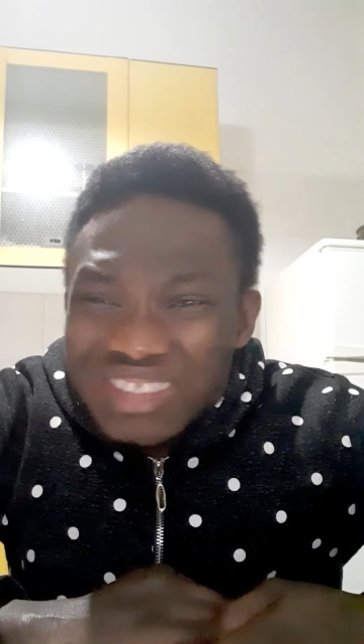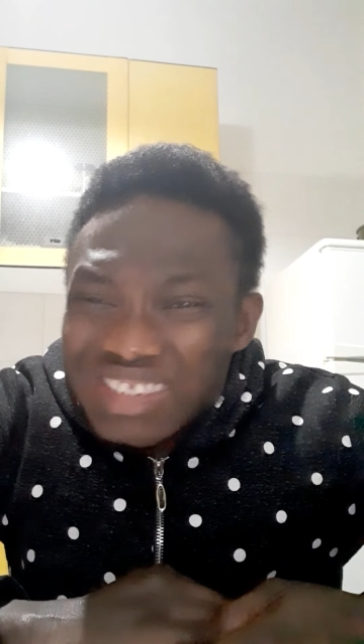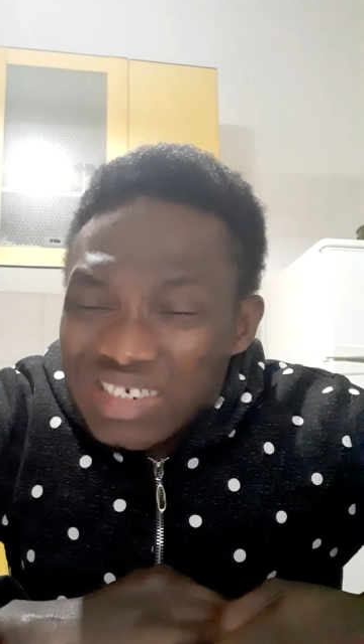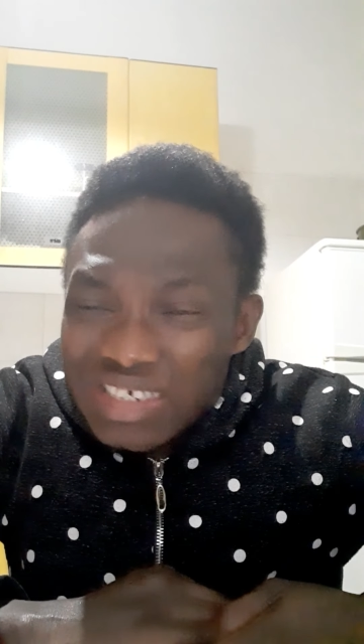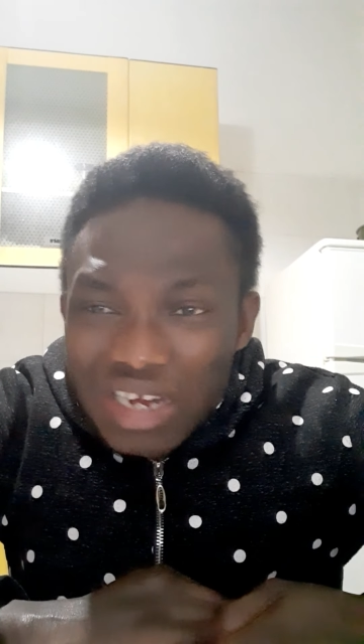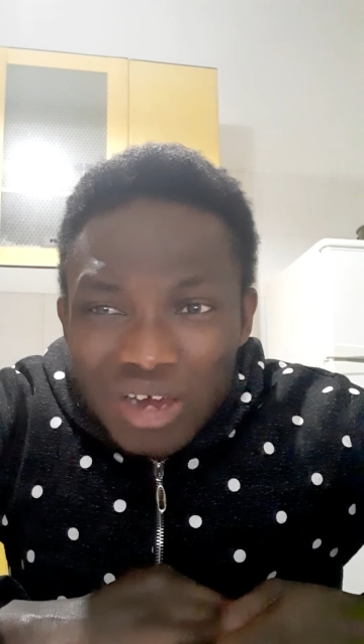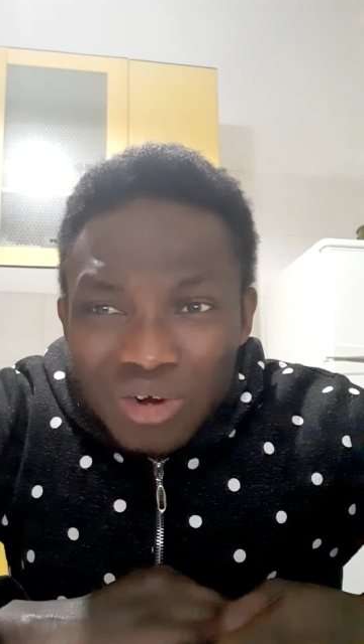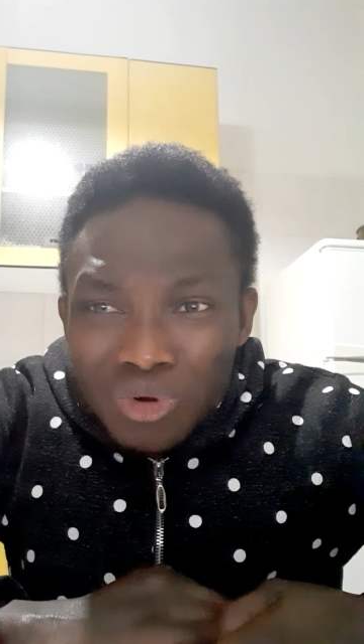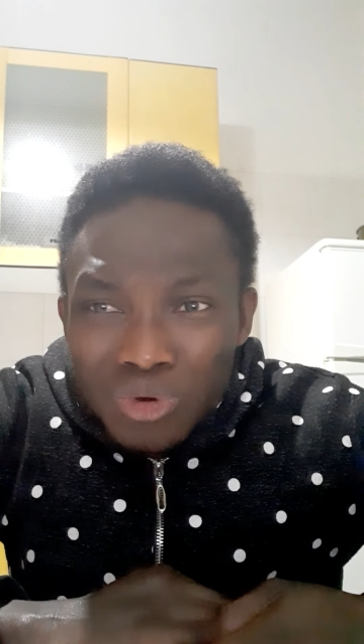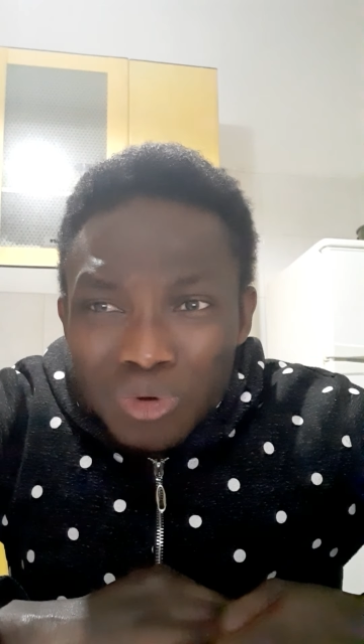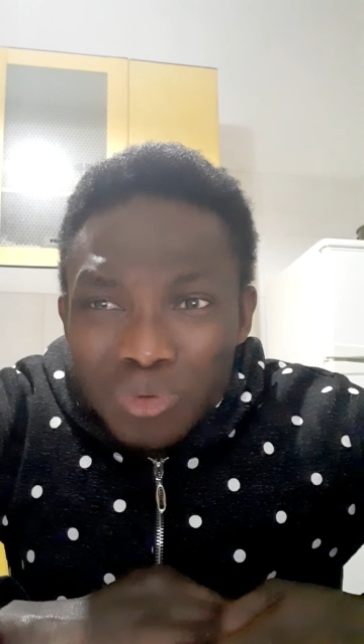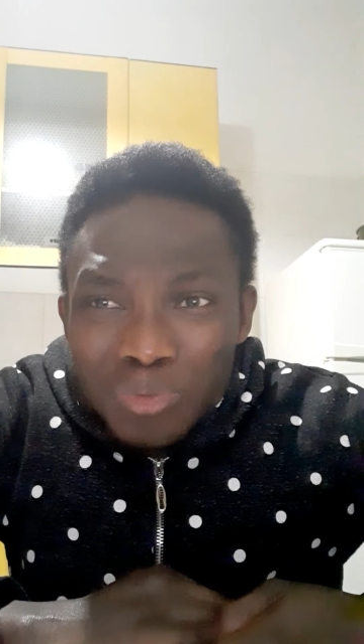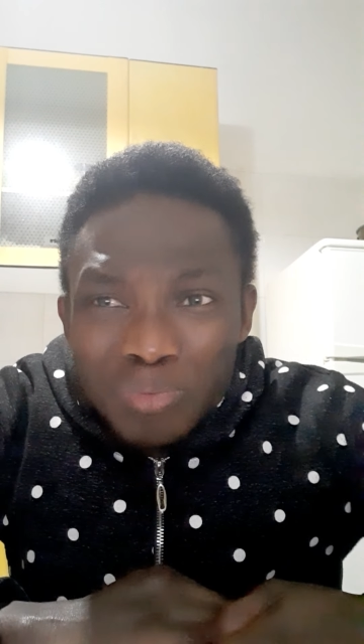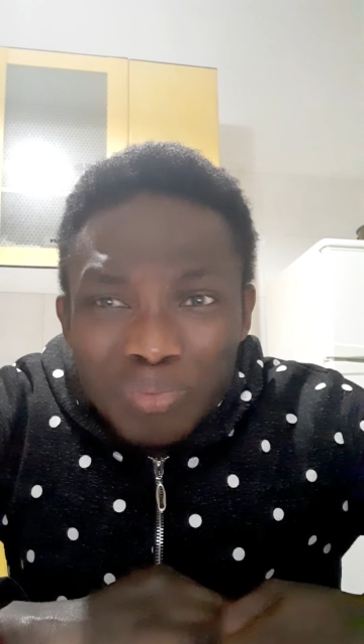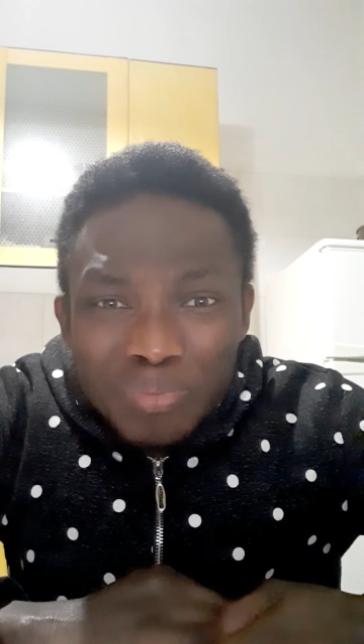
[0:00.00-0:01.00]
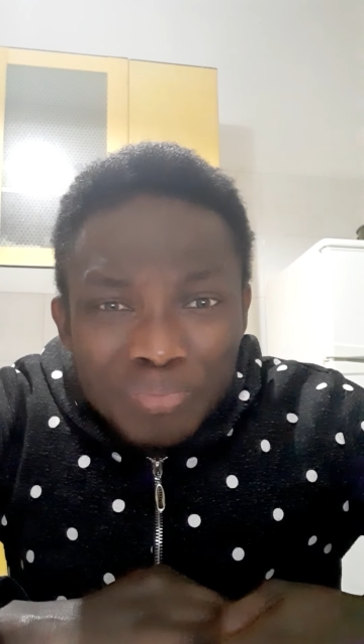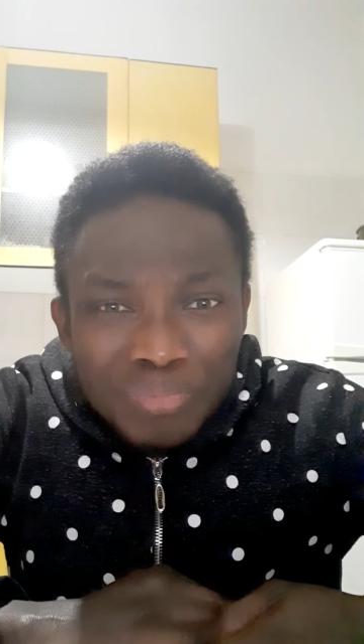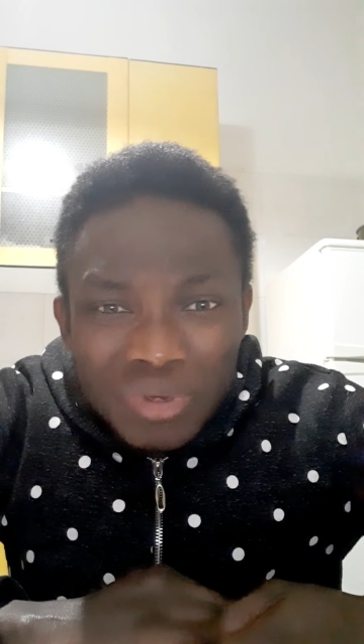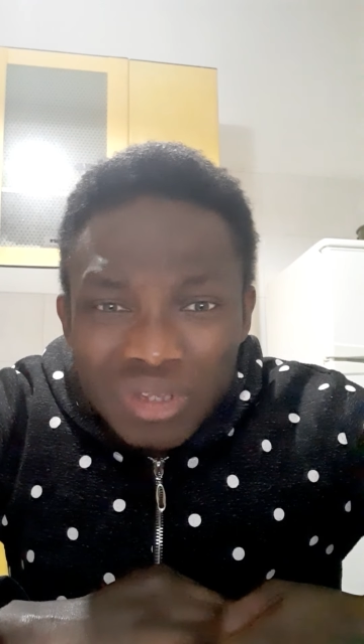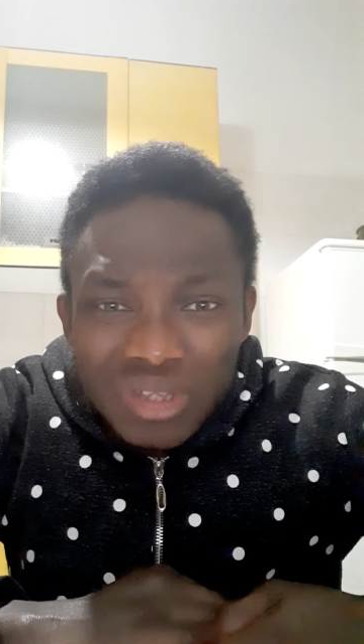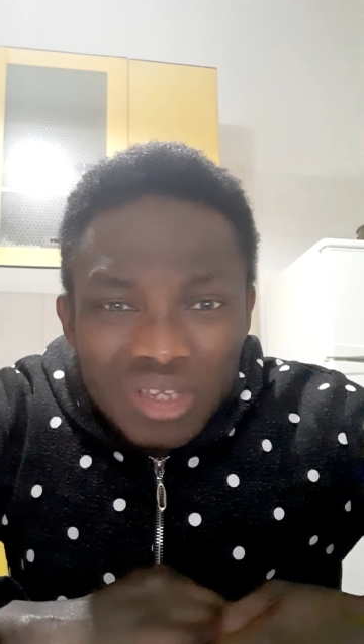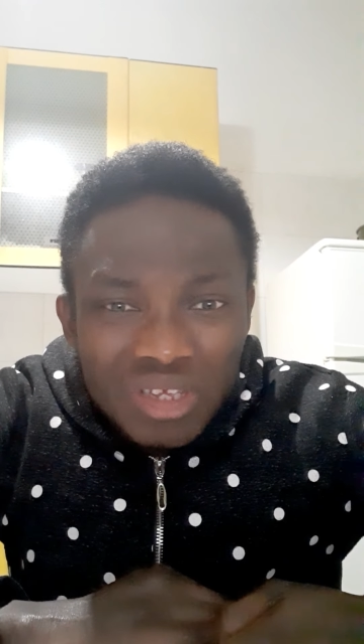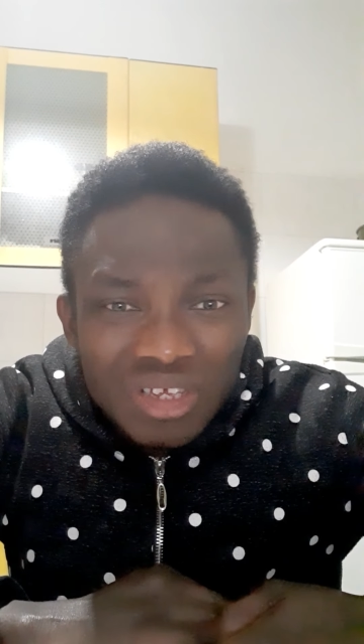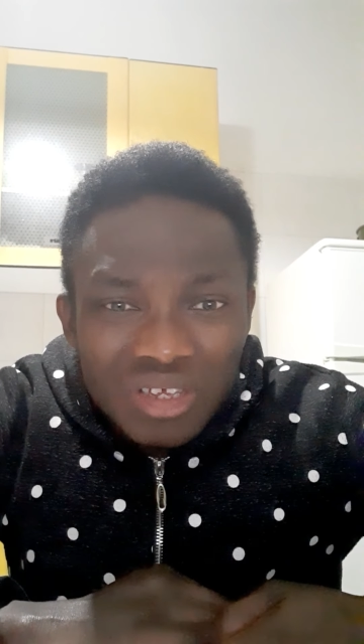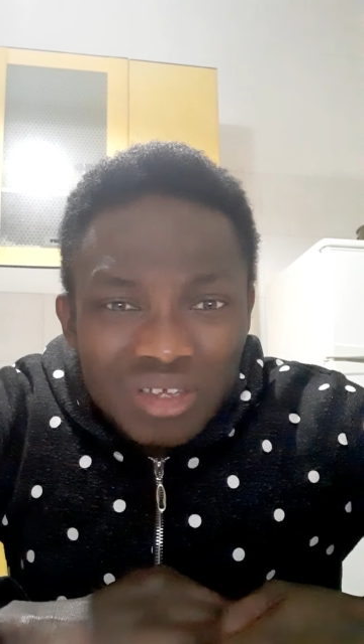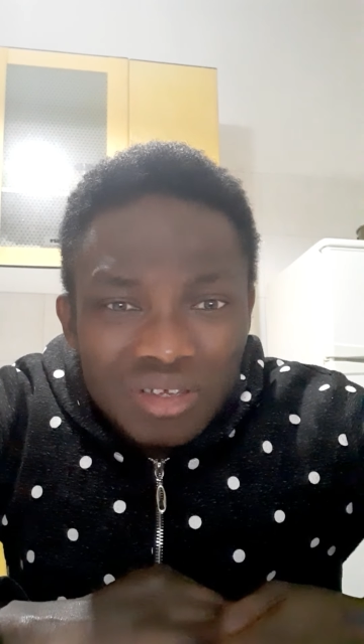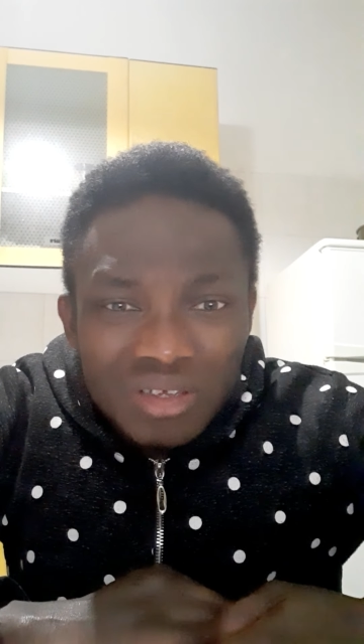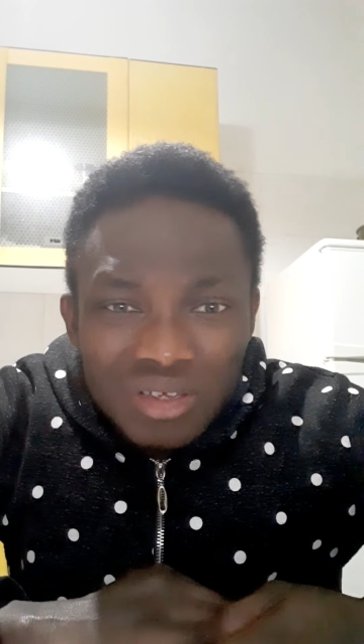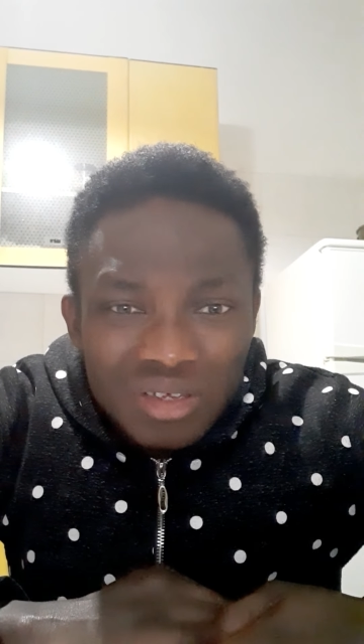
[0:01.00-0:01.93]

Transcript: try to be the